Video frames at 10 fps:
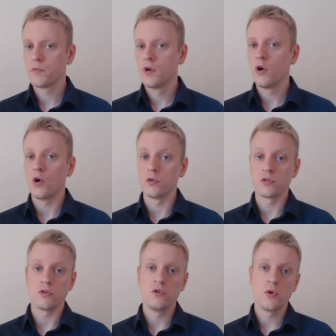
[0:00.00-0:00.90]
Also the
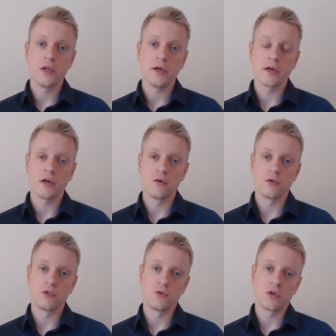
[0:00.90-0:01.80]
nuclei are counted, so
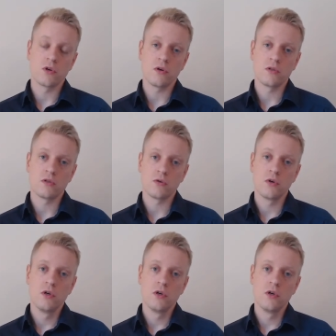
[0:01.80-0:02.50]
you can also